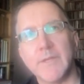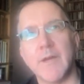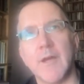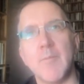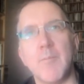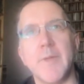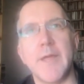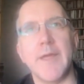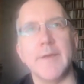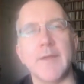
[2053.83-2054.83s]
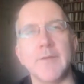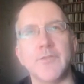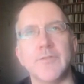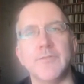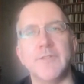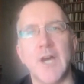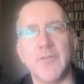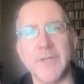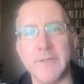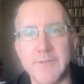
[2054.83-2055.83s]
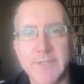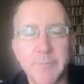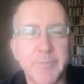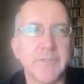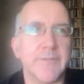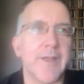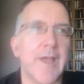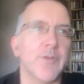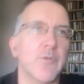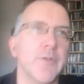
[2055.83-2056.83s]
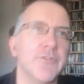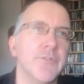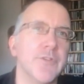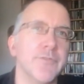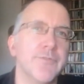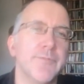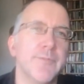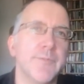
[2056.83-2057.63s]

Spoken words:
and sort of delving deep into the Cather question. Sort of,